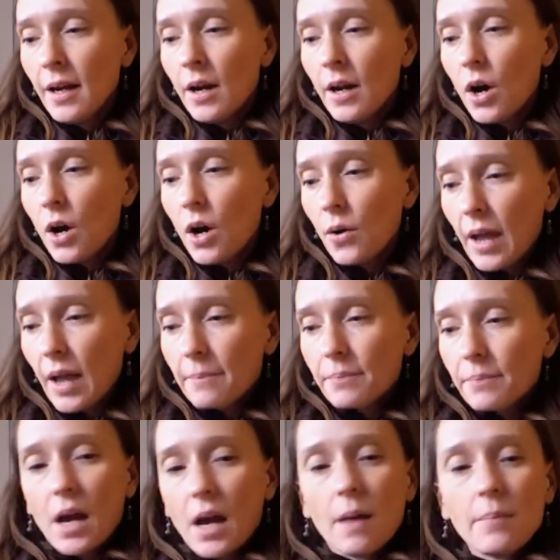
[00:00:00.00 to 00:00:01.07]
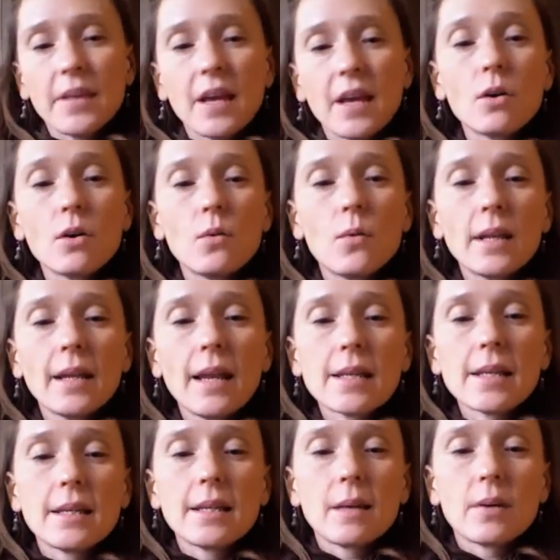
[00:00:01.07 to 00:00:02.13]
Okay, one last
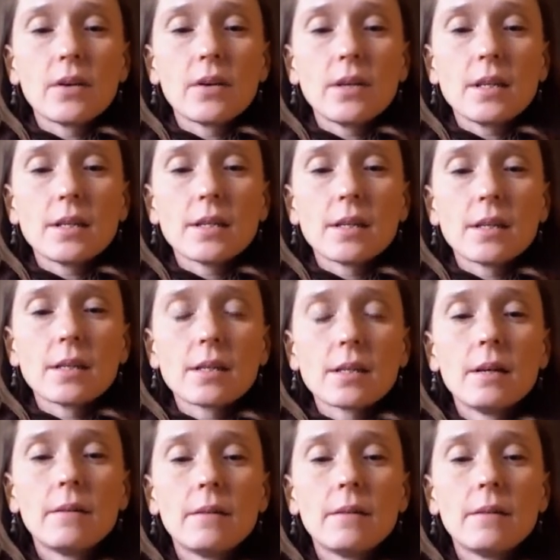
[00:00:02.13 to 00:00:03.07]
thing about these is